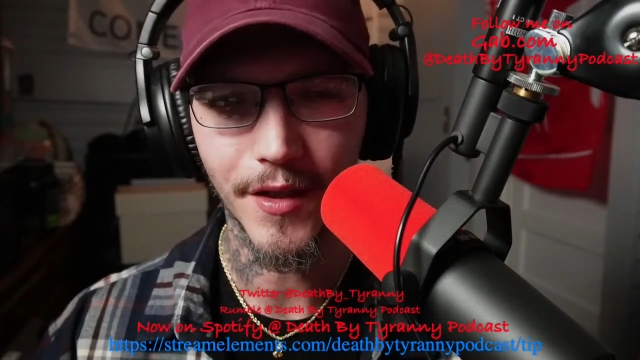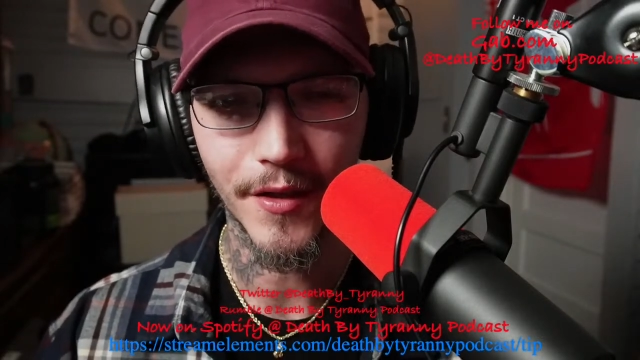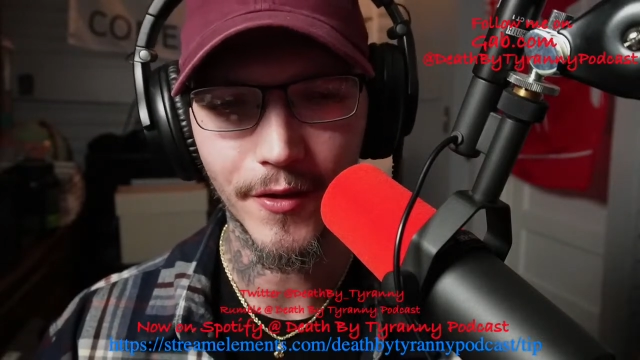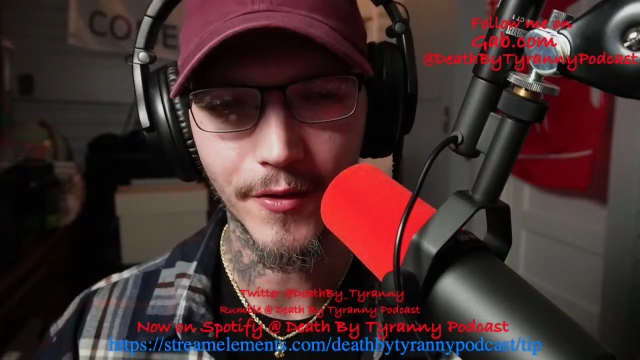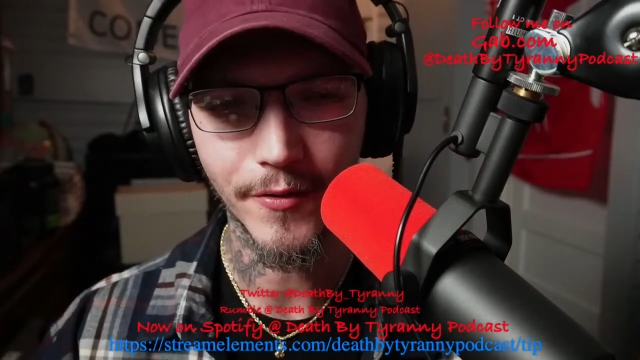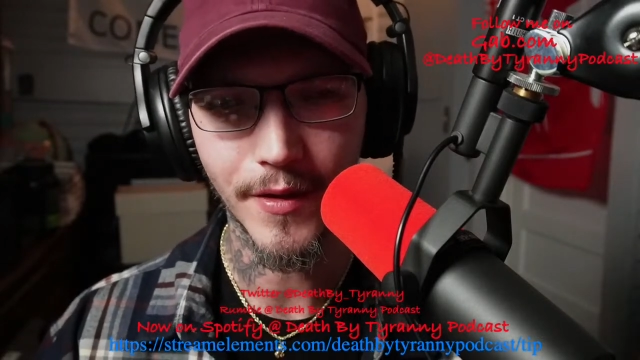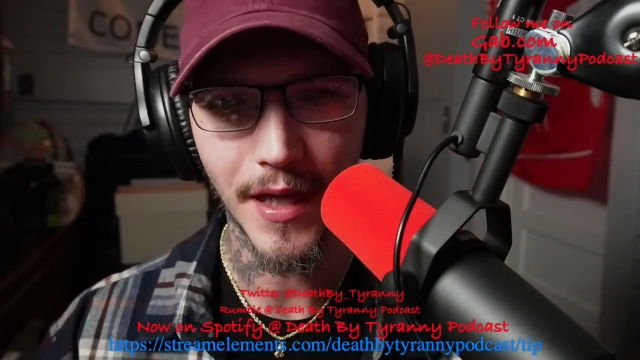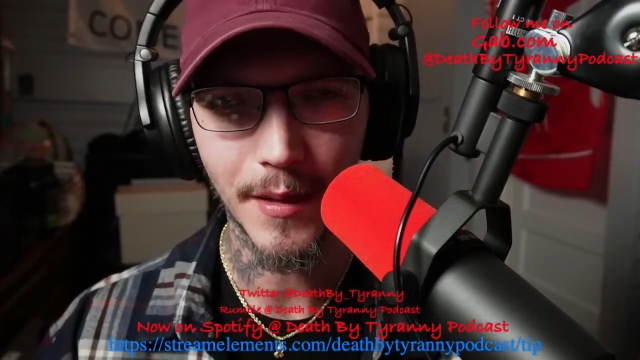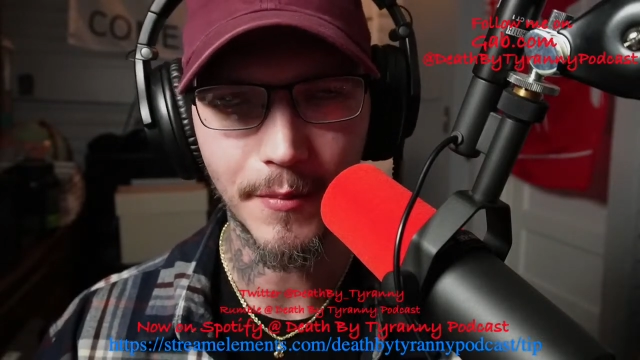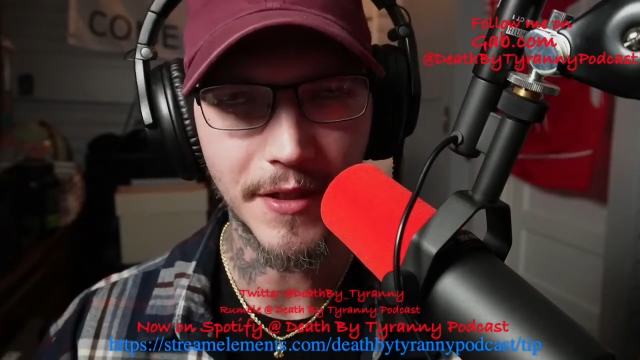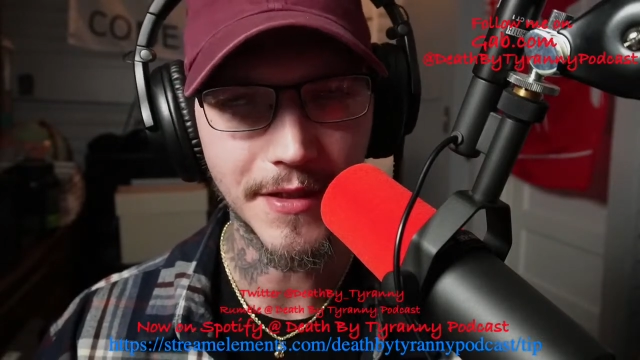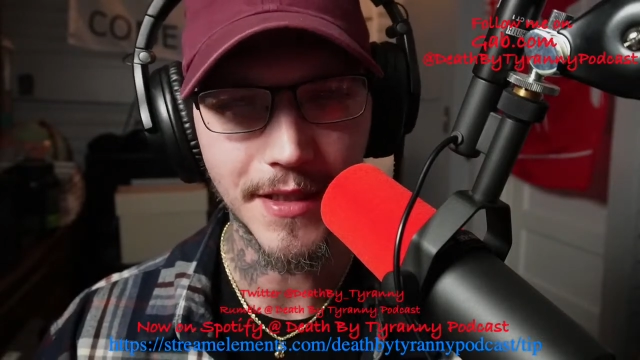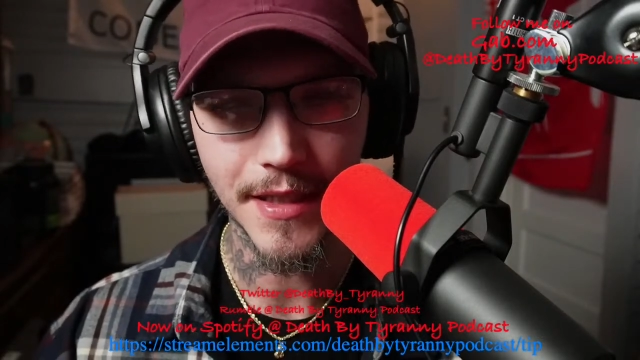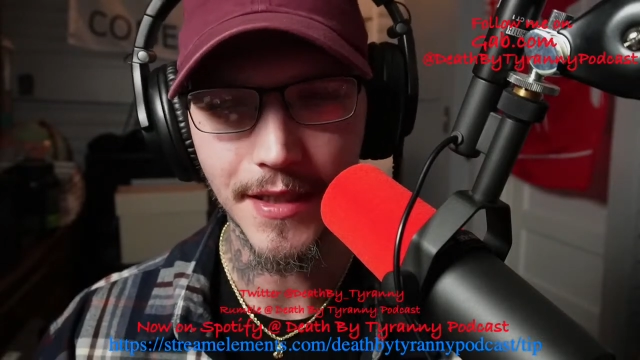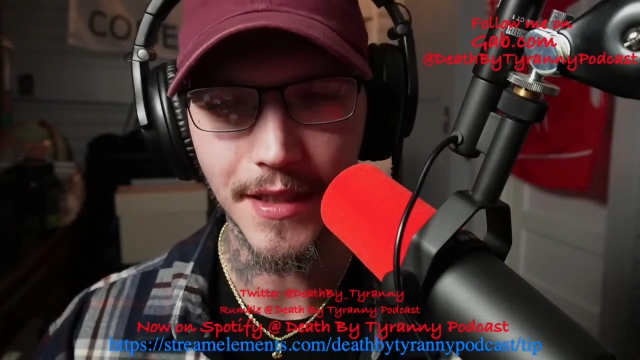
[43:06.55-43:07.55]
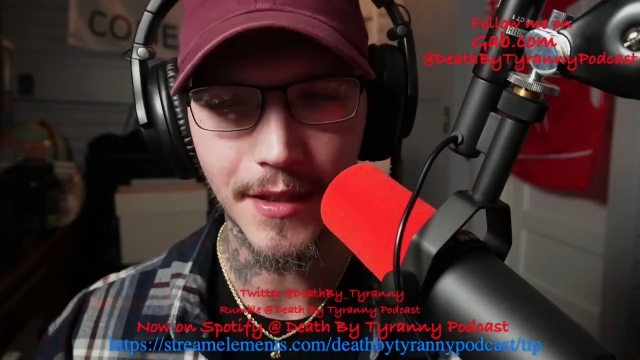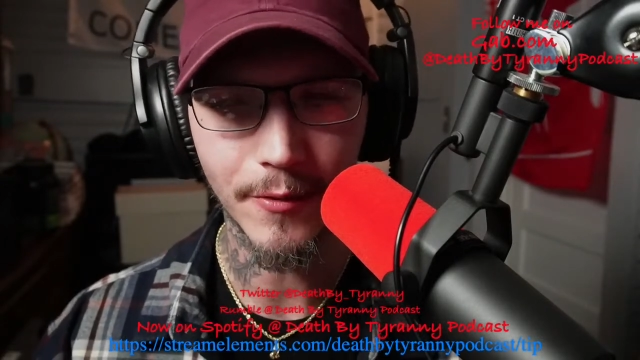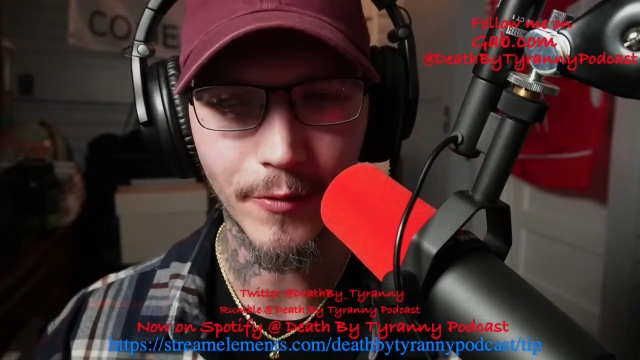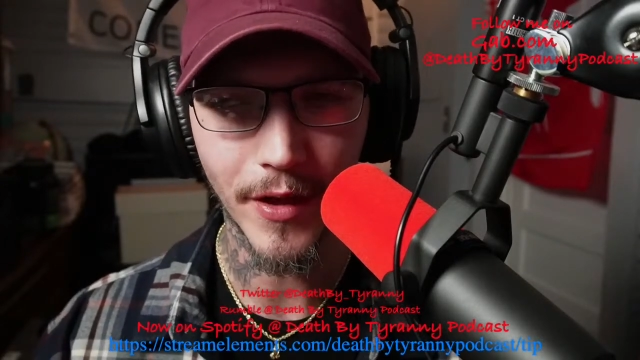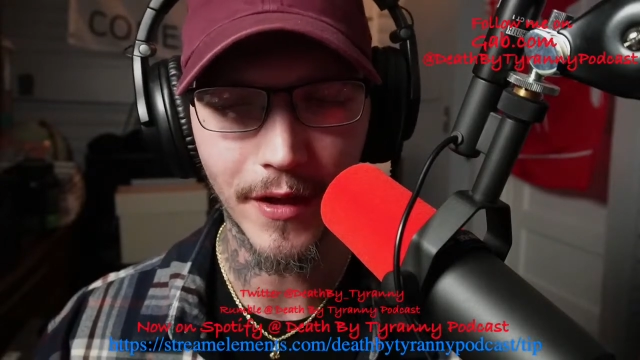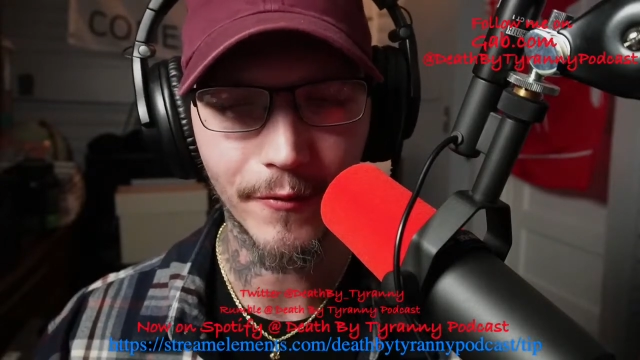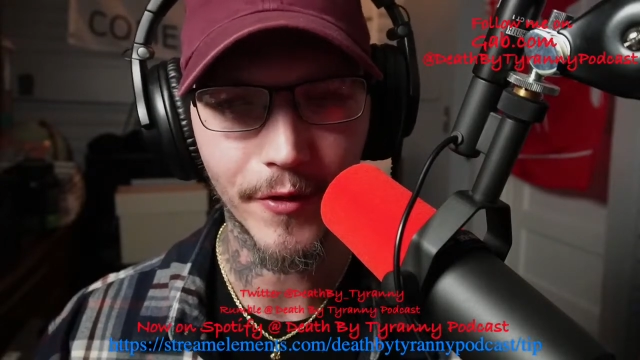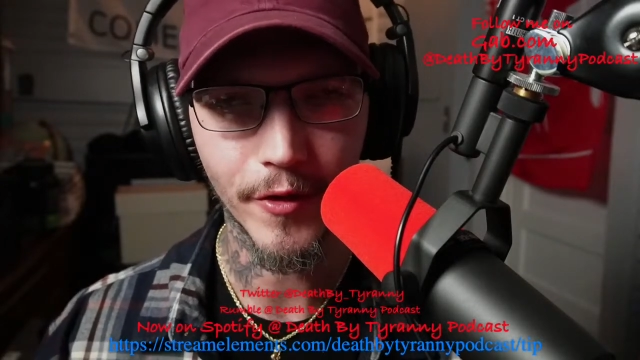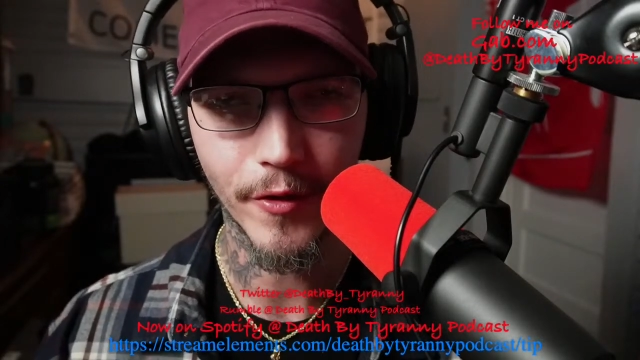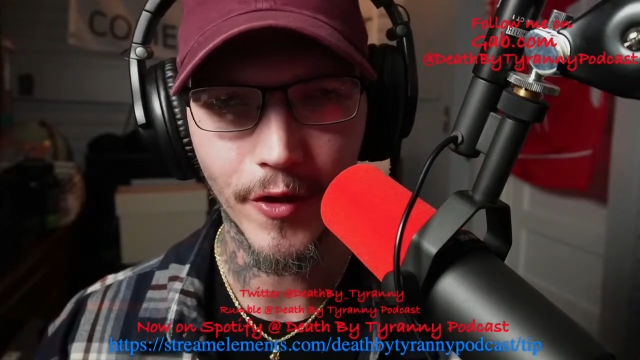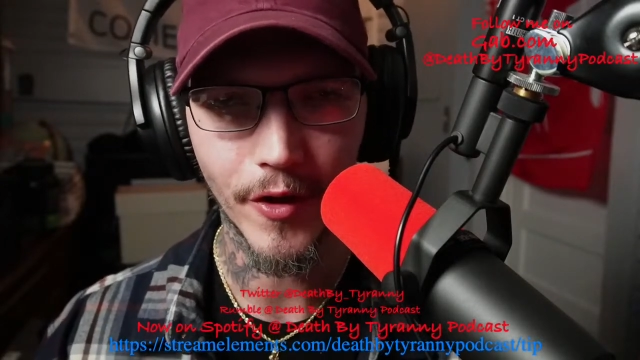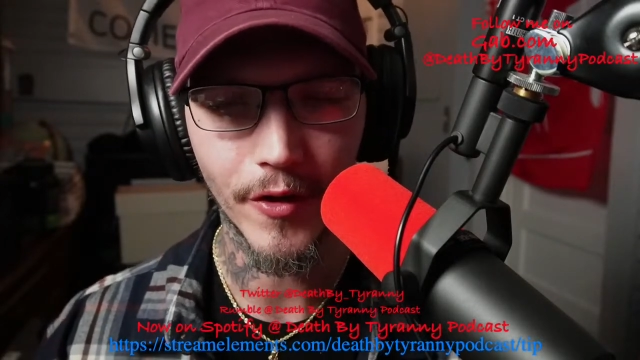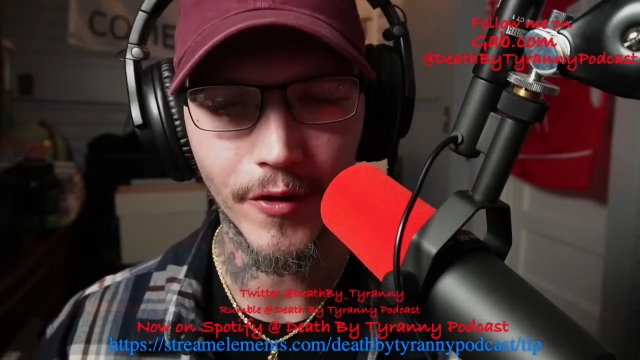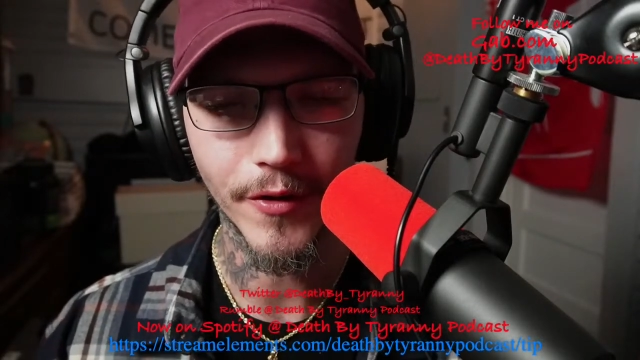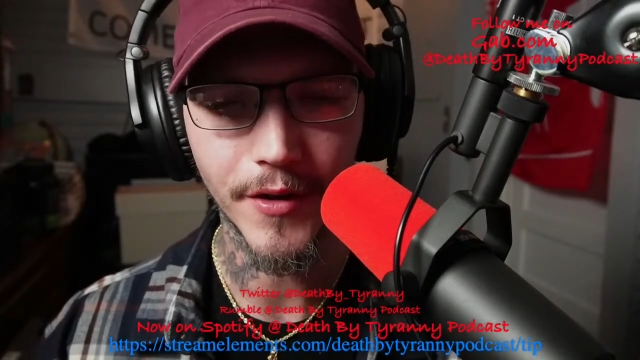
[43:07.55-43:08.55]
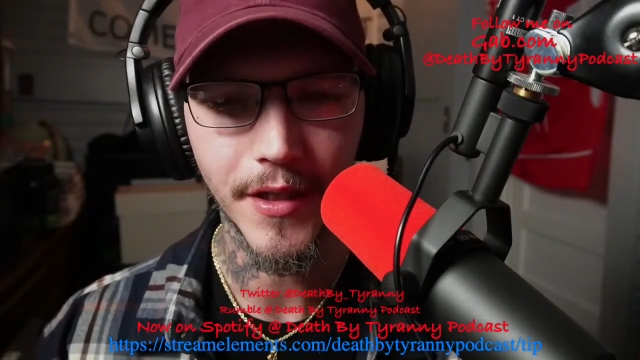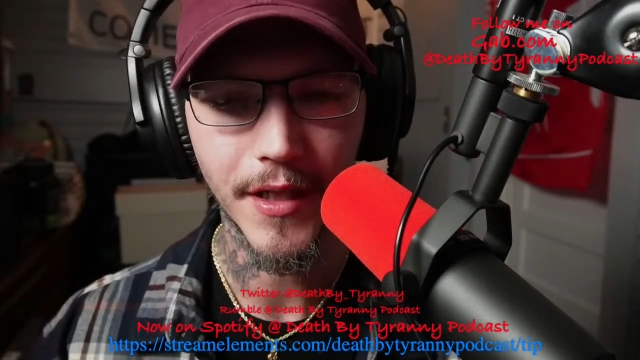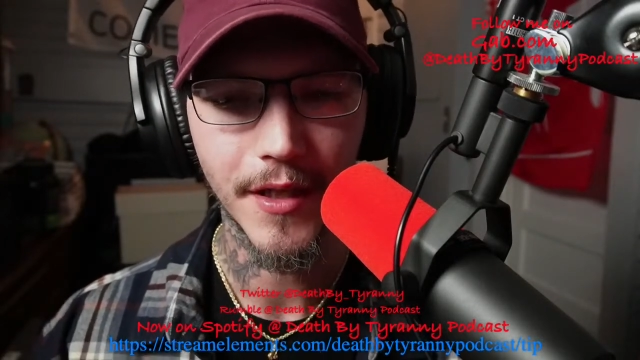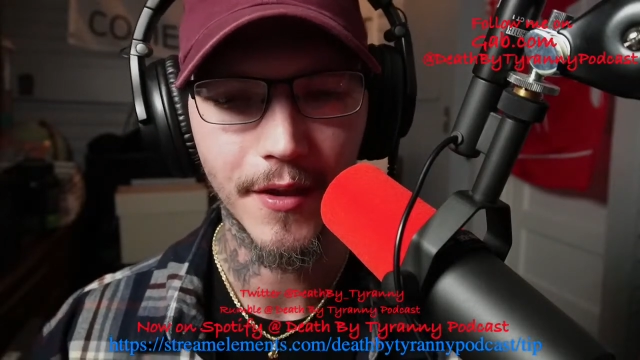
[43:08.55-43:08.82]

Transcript: ABCD, whatever they're called,